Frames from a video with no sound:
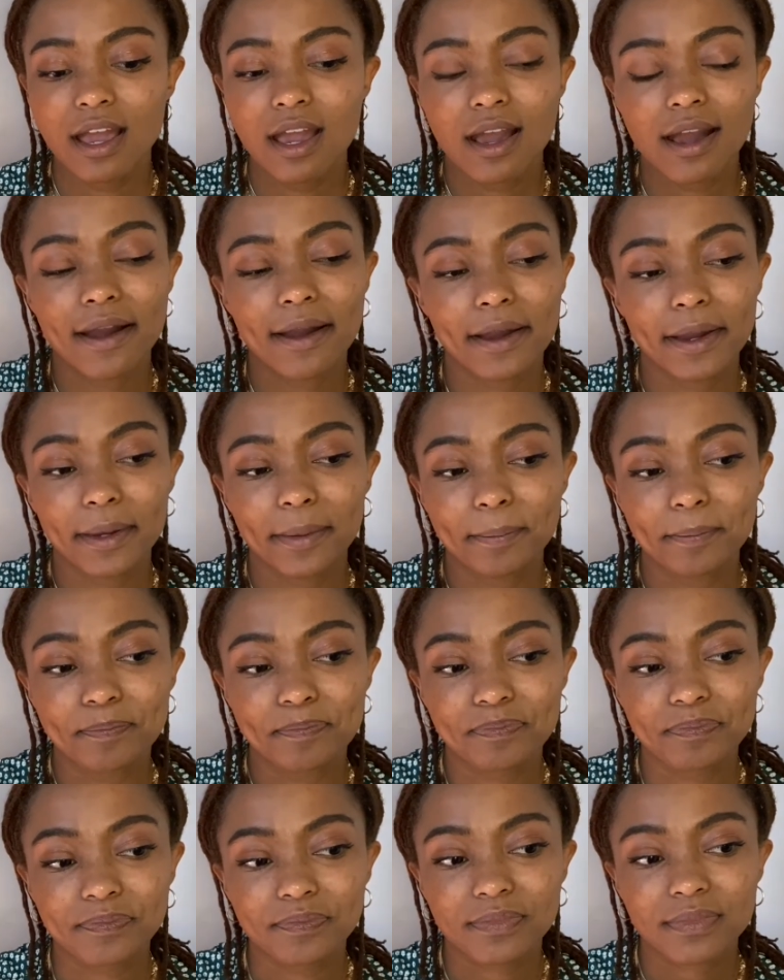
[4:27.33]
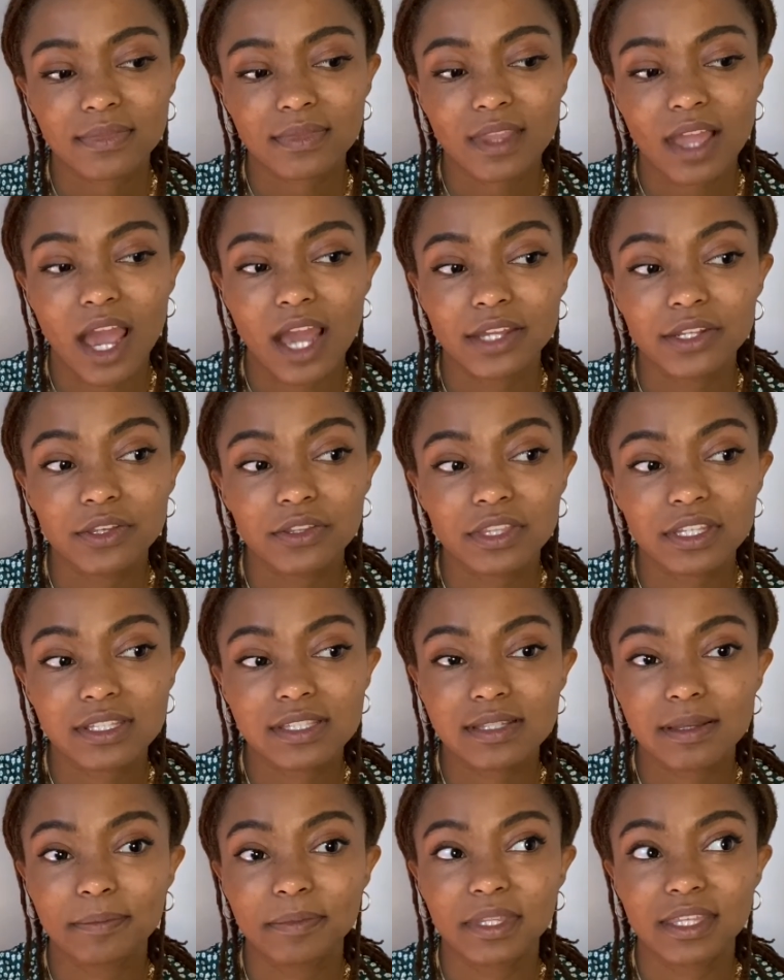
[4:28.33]
I know that's
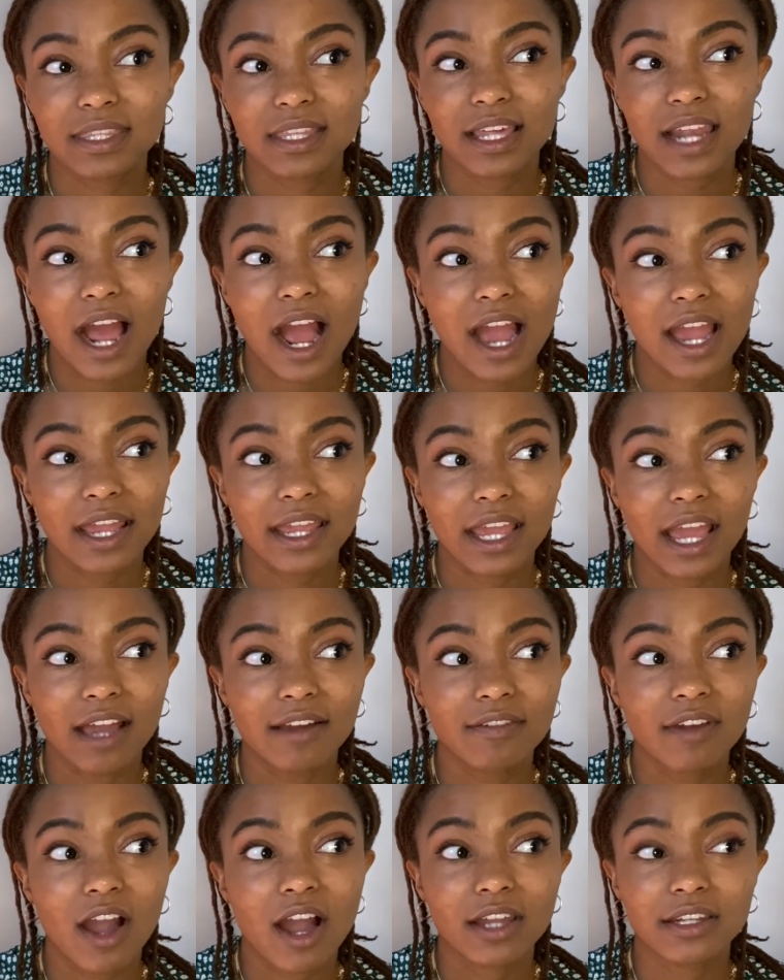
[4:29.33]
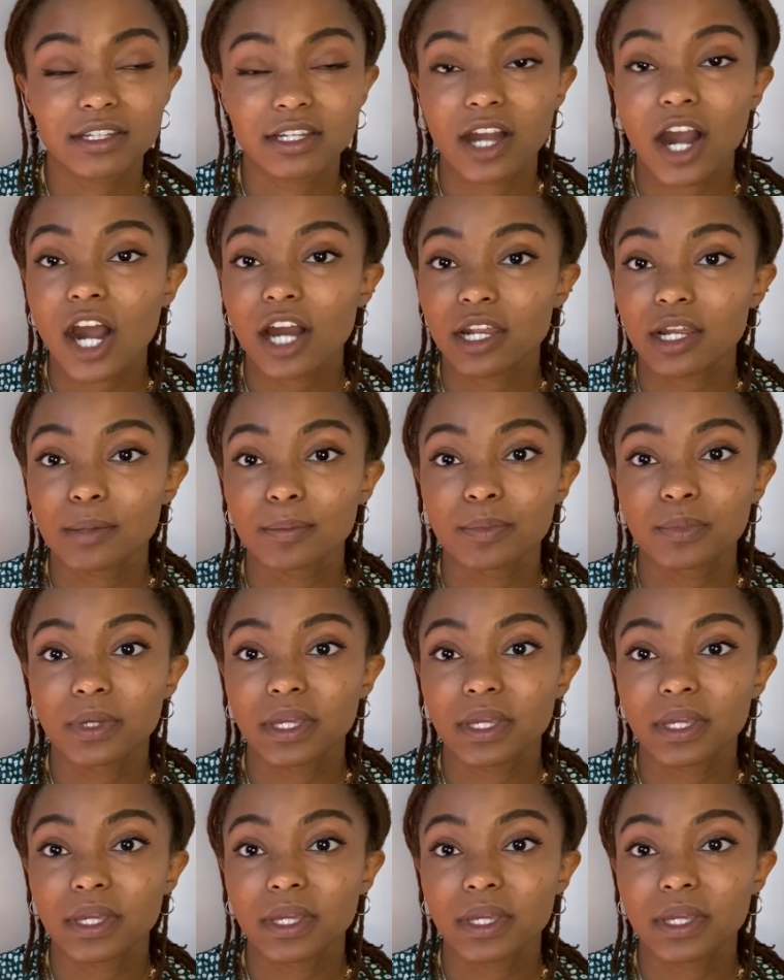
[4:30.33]
something that I have gotten caught up